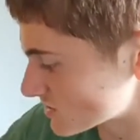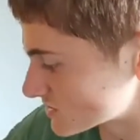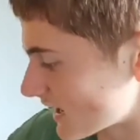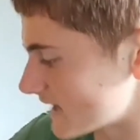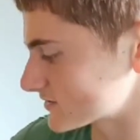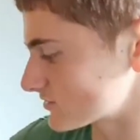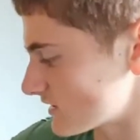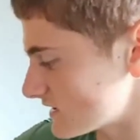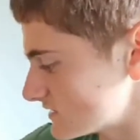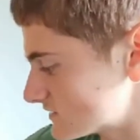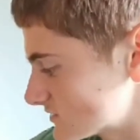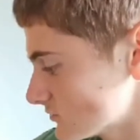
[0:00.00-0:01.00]
knight on
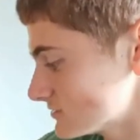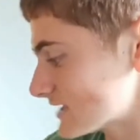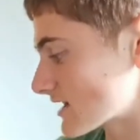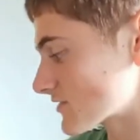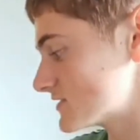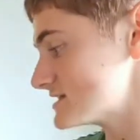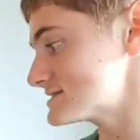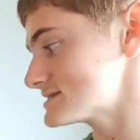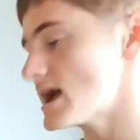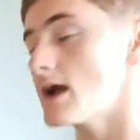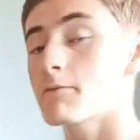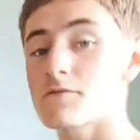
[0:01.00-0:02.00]
e2 like this
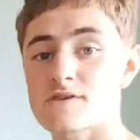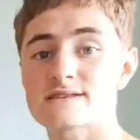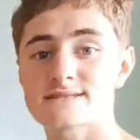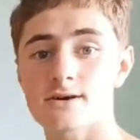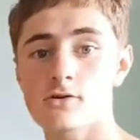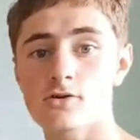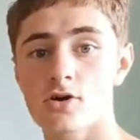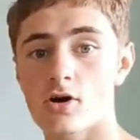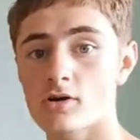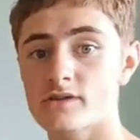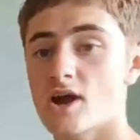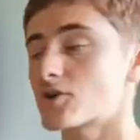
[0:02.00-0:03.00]
with the
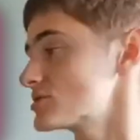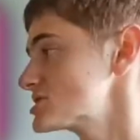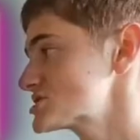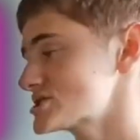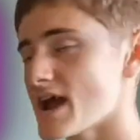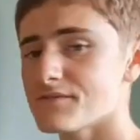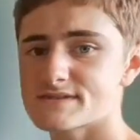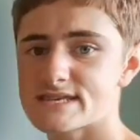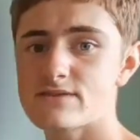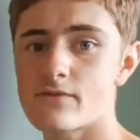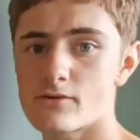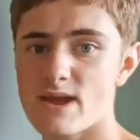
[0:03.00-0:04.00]
so-called Reshevsky
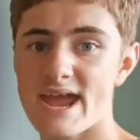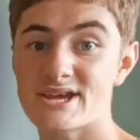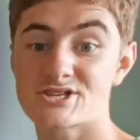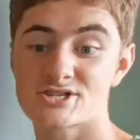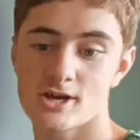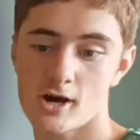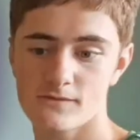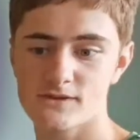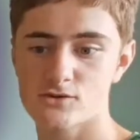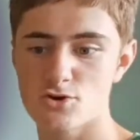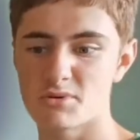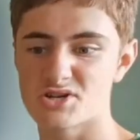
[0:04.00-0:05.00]
Variation of the
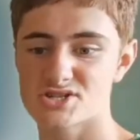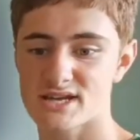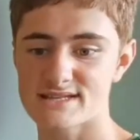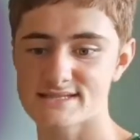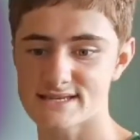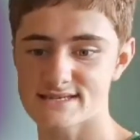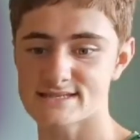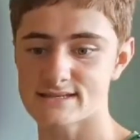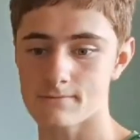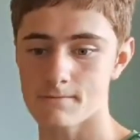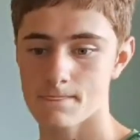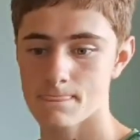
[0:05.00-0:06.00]
Rubinstein
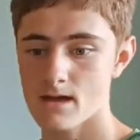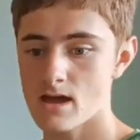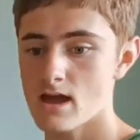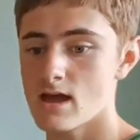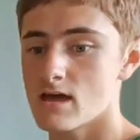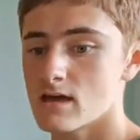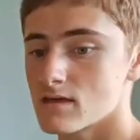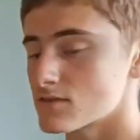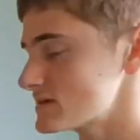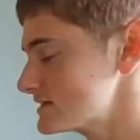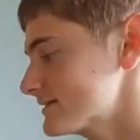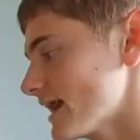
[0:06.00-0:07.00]
system.
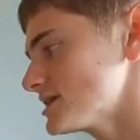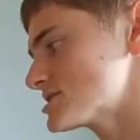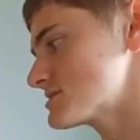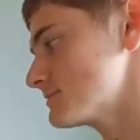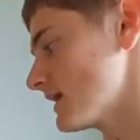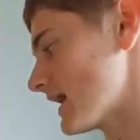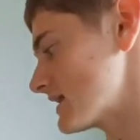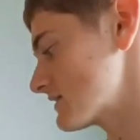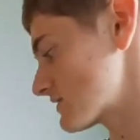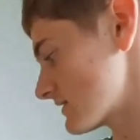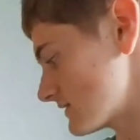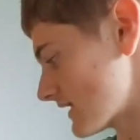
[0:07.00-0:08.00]
The intention behind
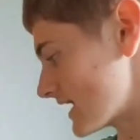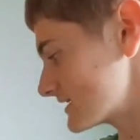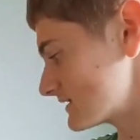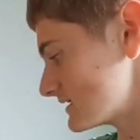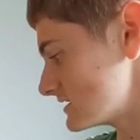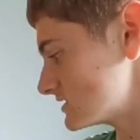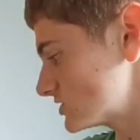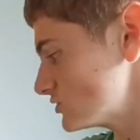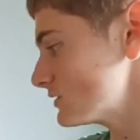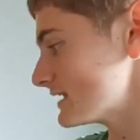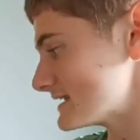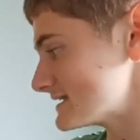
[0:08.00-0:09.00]
knight
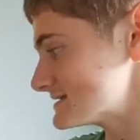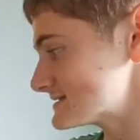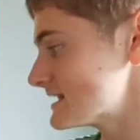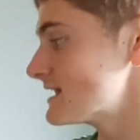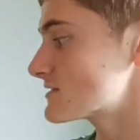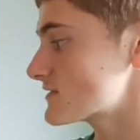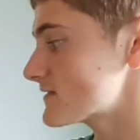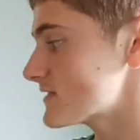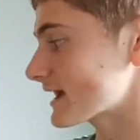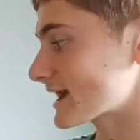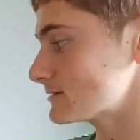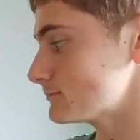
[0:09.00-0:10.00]
e2 is that they
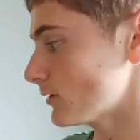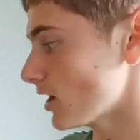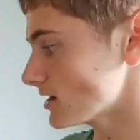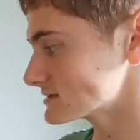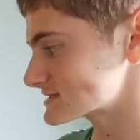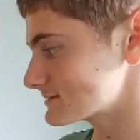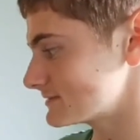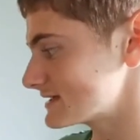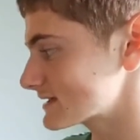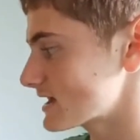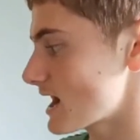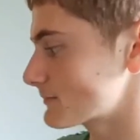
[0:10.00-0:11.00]
can possibly
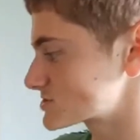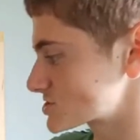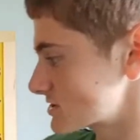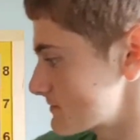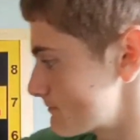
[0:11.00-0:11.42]
capture